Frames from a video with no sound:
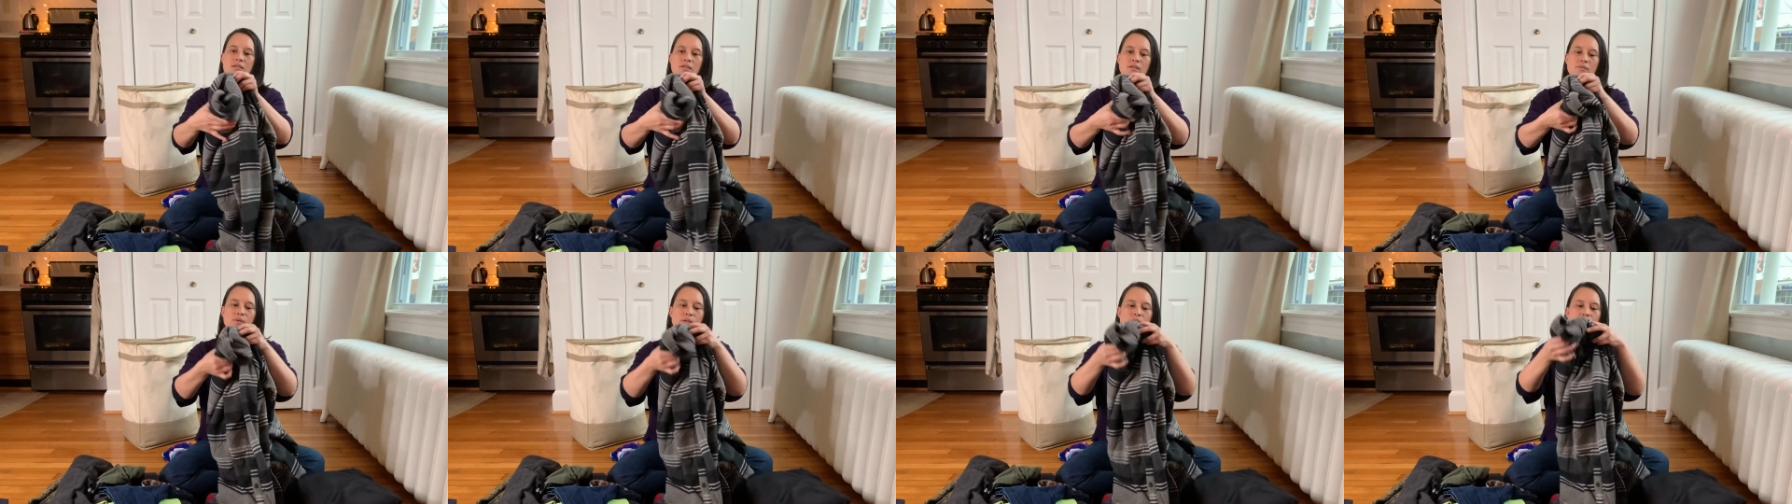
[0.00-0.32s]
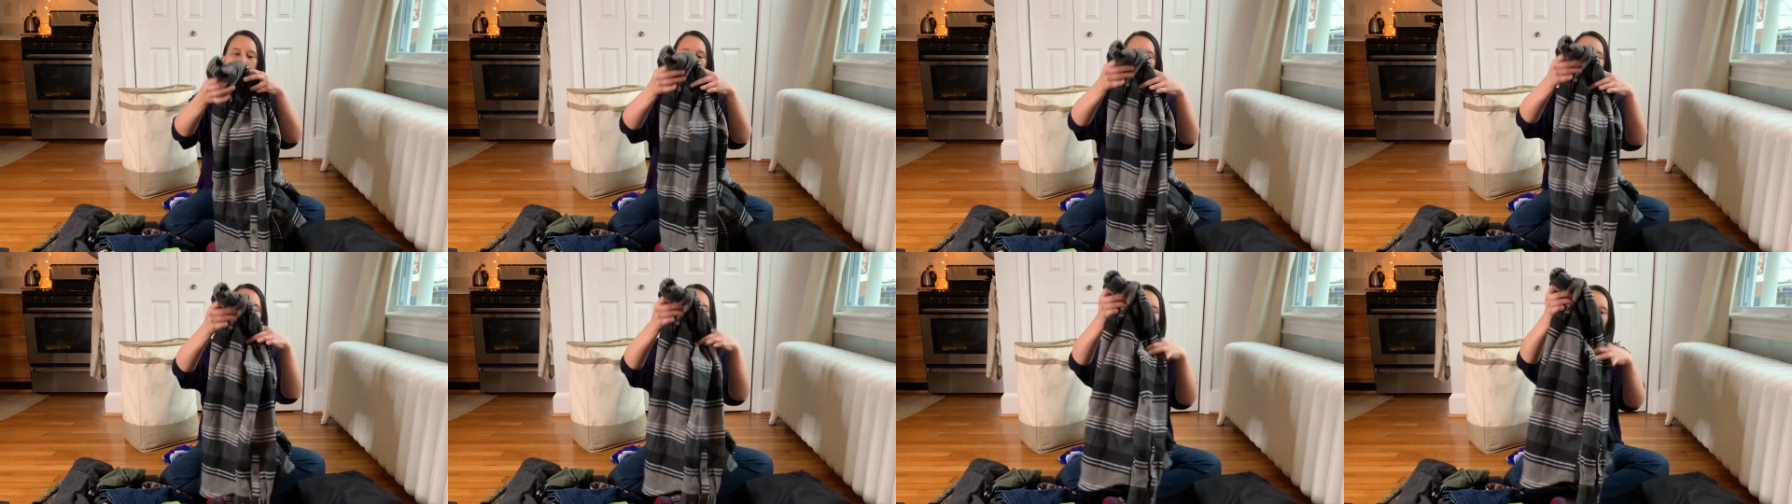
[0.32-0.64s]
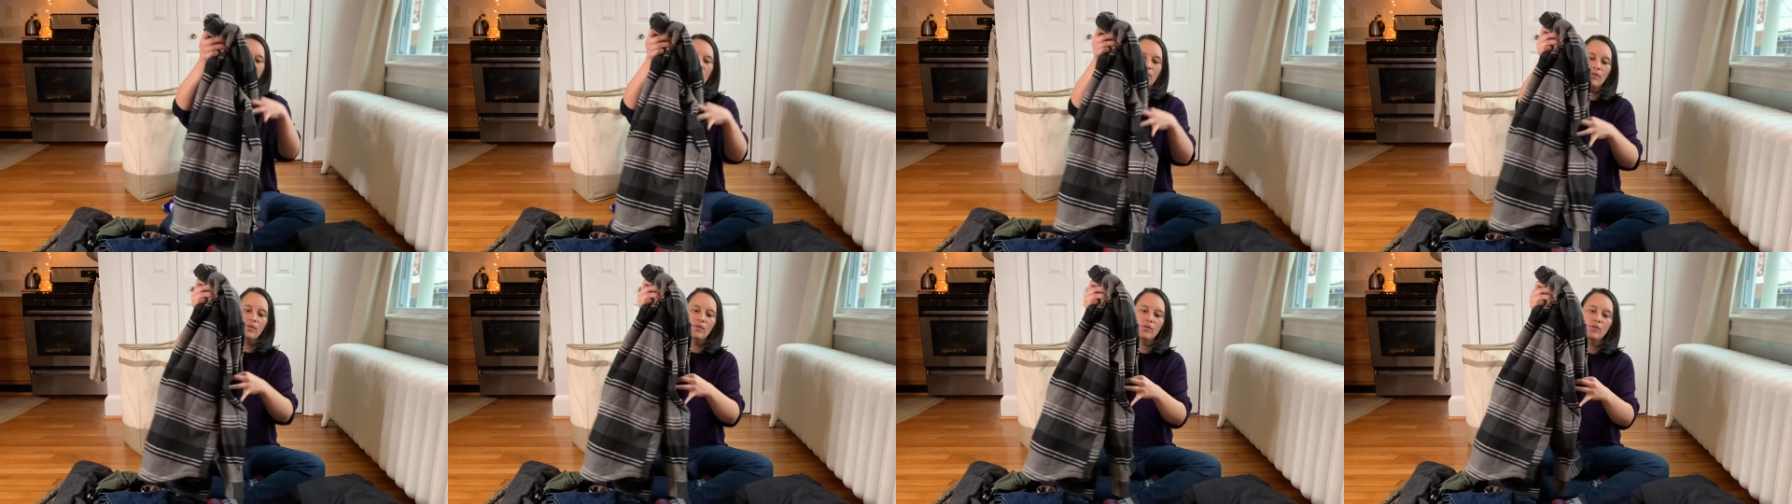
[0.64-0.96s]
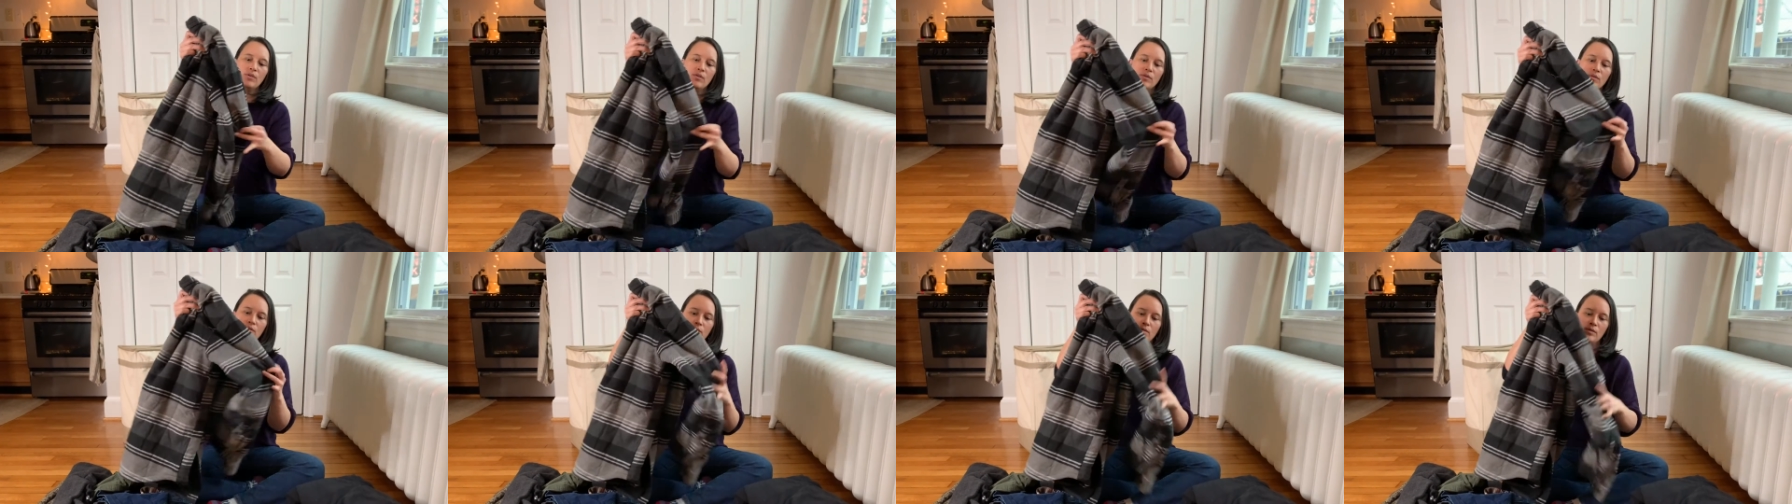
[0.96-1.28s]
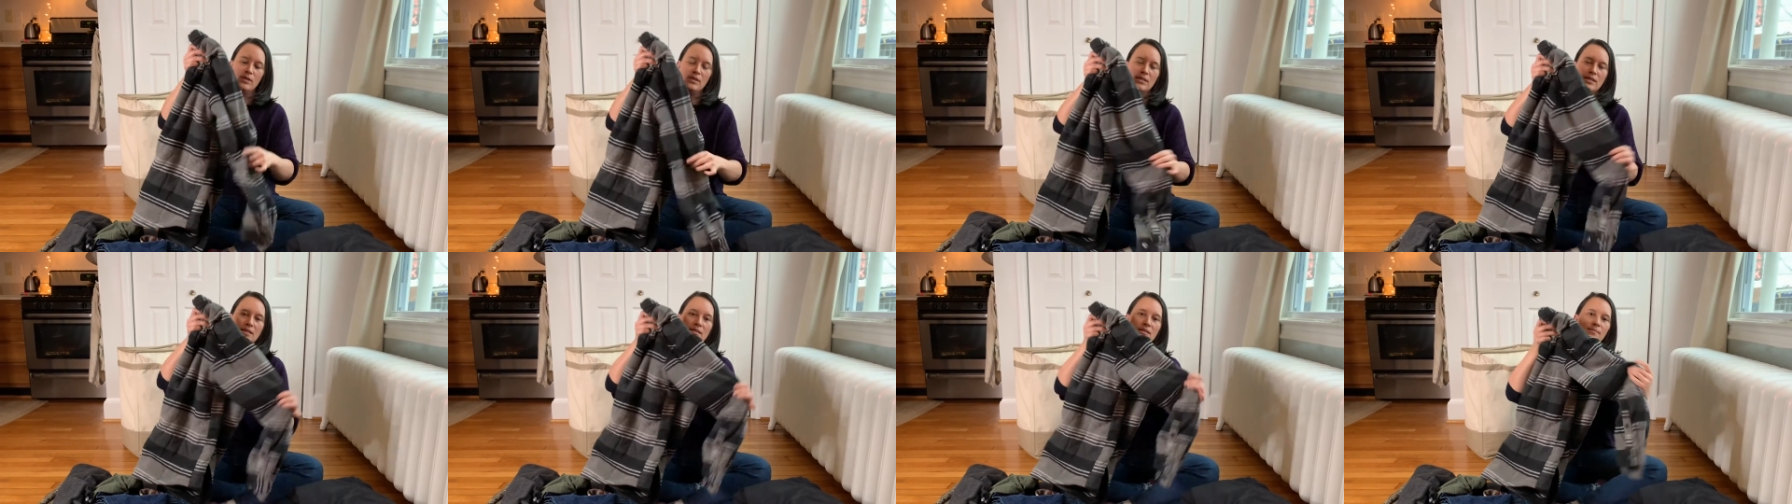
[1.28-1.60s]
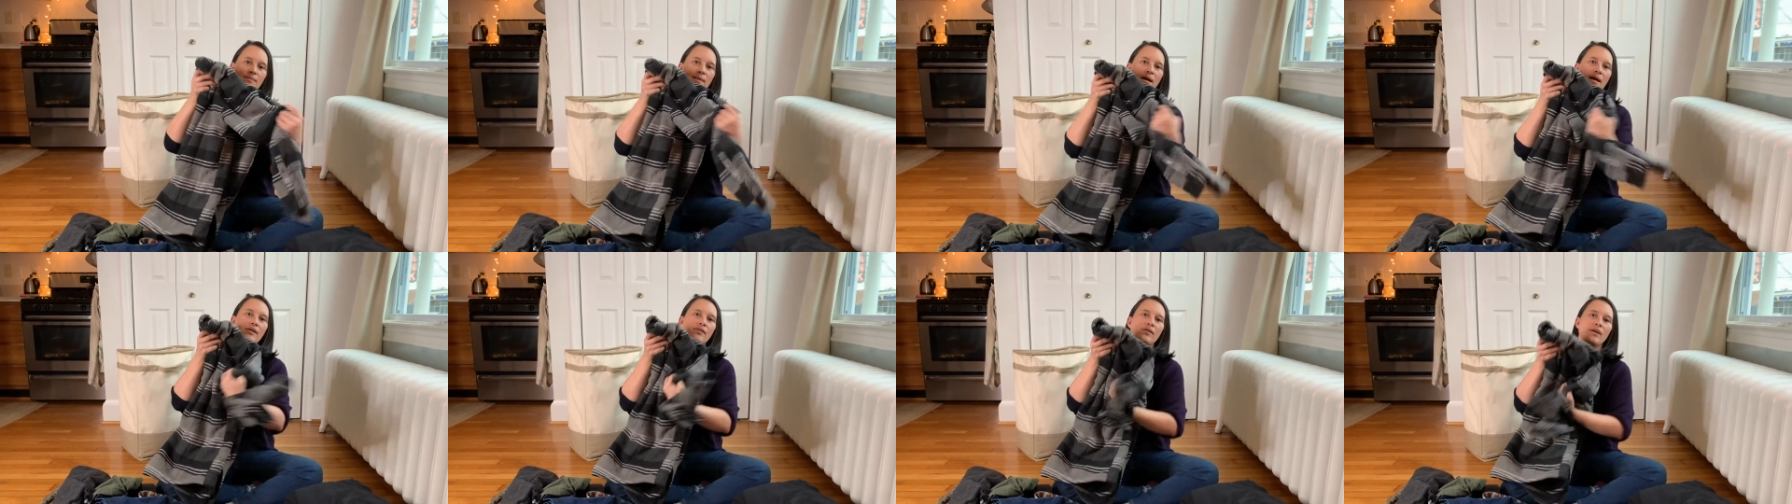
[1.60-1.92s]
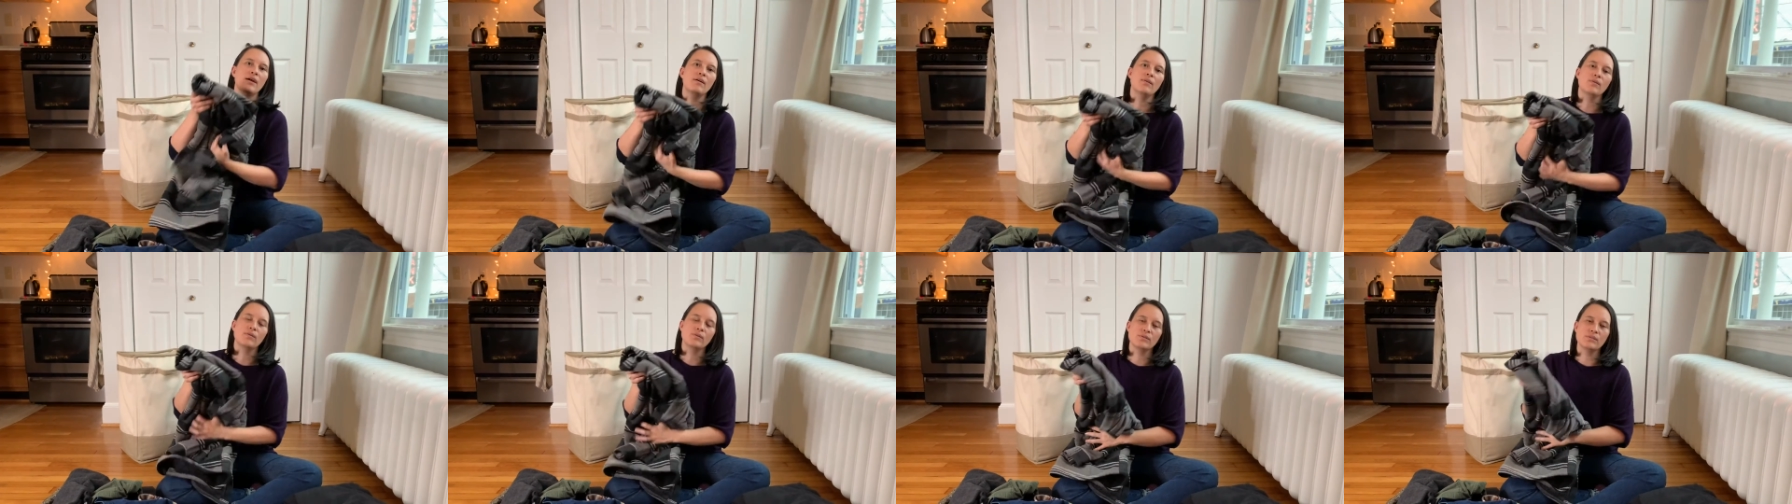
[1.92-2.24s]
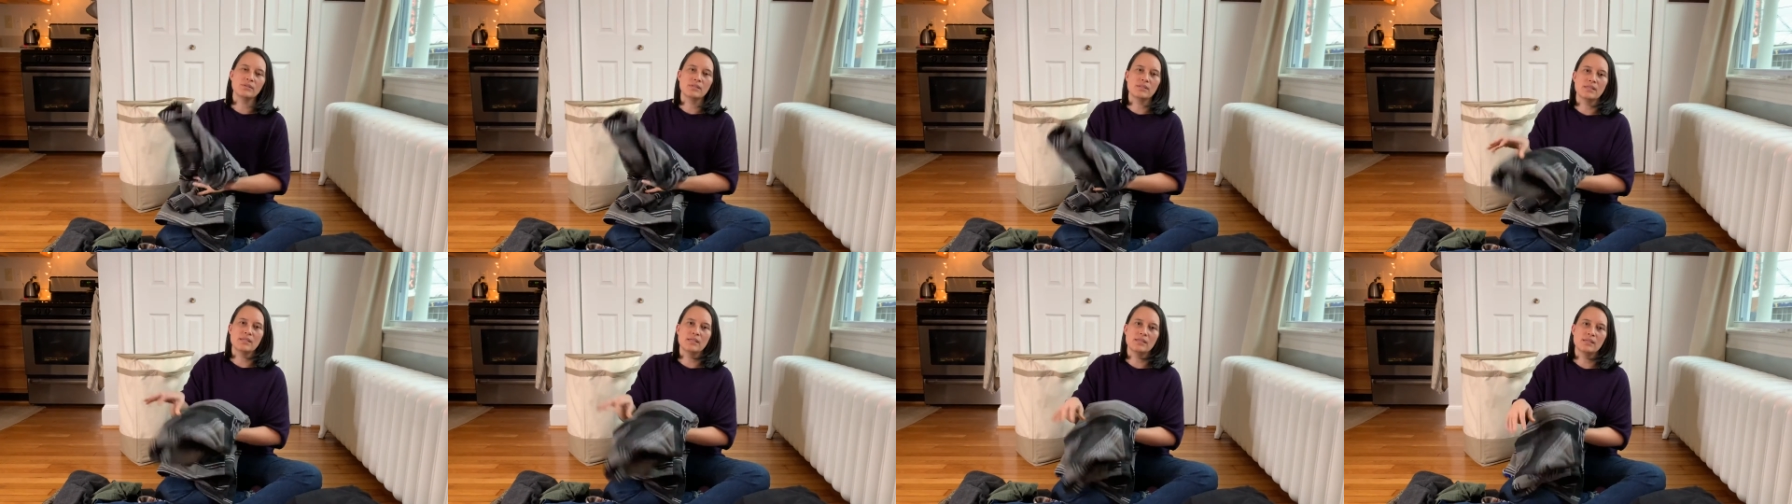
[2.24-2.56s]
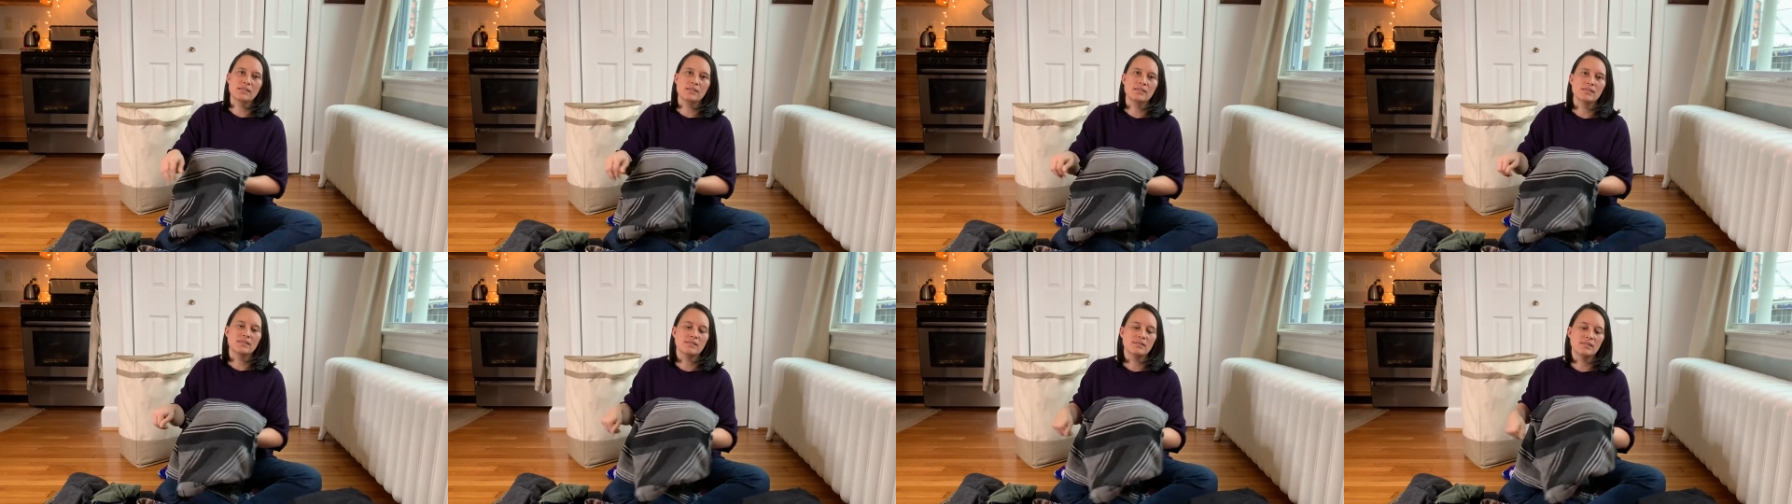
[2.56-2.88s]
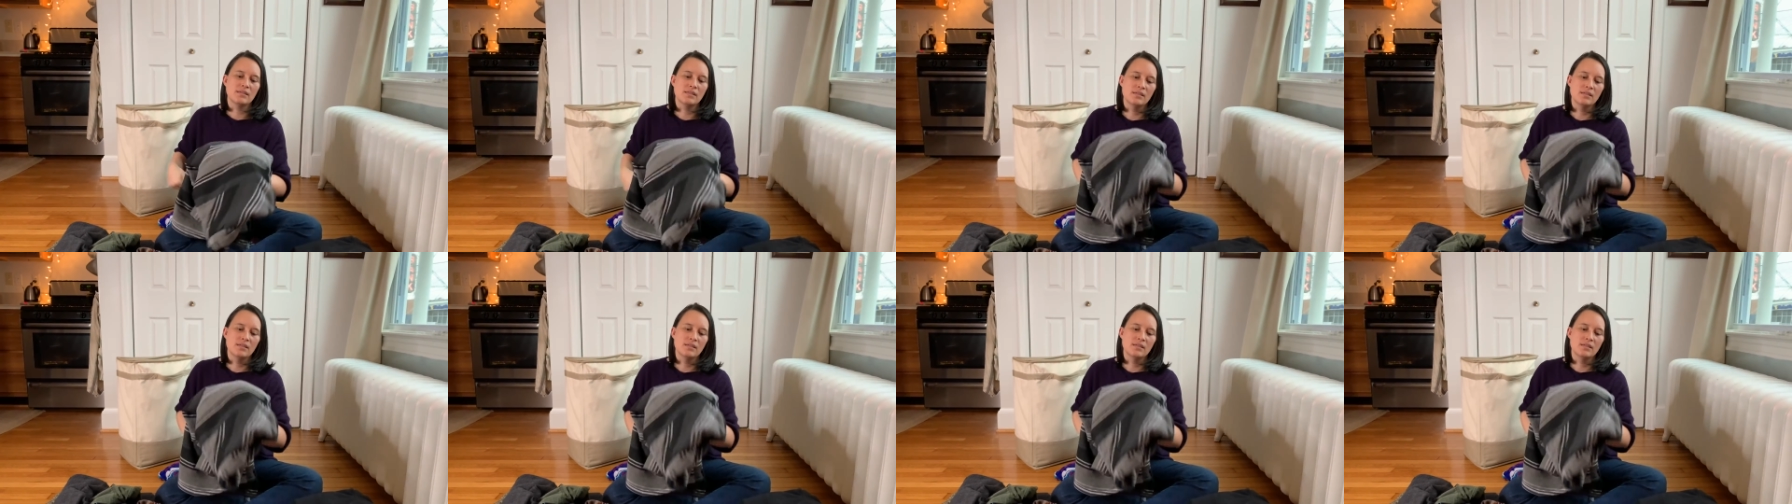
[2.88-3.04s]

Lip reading: when you go through It doesn't matter how old it is.